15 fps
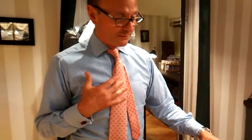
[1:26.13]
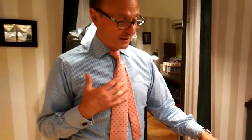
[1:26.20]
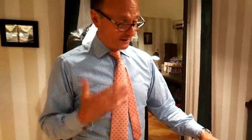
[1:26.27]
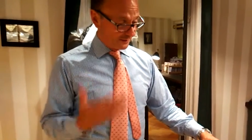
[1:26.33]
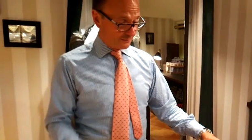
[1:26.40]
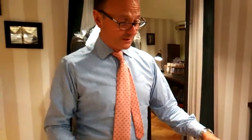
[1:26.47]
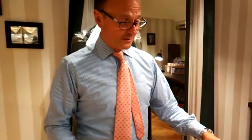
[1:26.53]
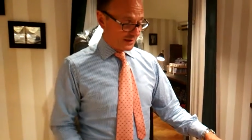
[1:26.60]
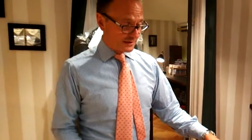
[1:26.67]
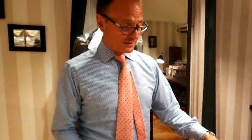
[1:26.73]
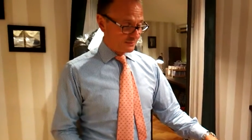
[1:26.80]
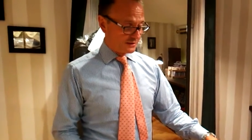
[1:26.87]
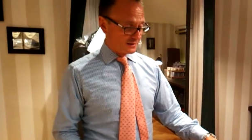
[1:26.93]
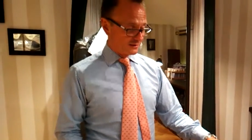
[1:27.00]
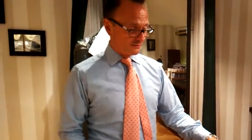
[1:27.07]
but that's
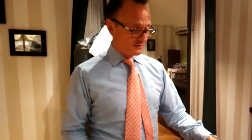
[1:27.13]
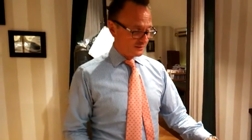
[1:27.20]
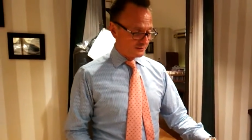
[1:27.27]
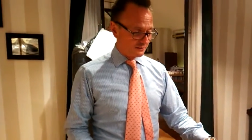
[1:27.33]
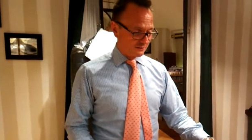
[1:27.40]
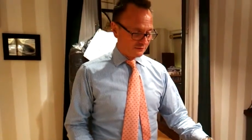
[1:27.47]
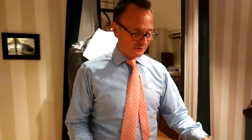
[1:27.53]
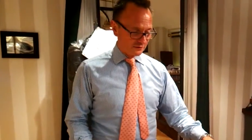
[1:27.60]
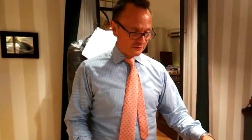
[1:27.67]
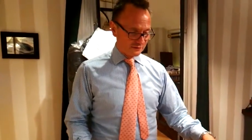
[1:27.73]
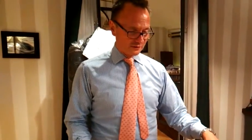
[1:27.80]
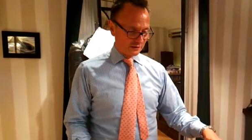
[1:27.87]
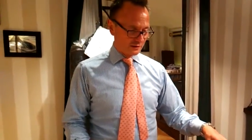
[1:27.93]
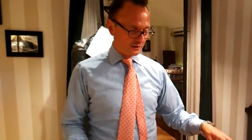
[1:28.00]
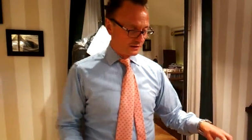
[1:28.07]
because I've been doing it for
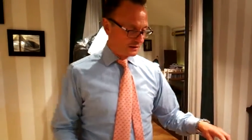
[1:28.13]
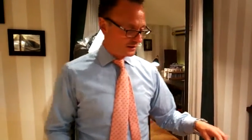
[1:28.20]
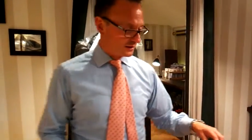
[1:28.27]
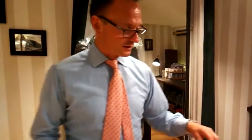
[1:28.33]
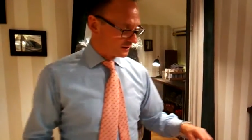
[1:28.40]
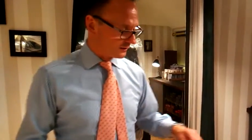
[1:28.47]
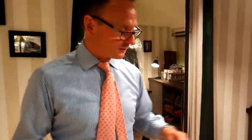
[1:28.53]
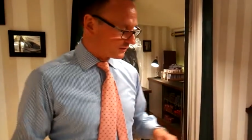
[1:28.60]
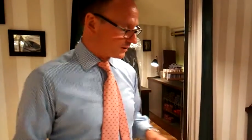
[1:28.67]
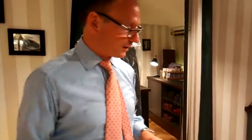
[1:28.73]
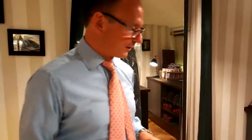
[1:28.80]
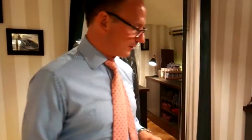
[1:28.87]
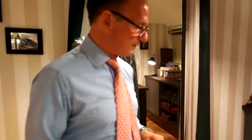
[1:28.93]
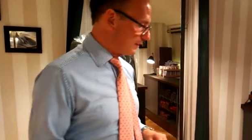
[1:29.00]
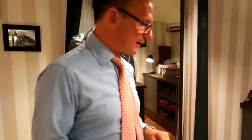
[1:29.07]
30 years or so.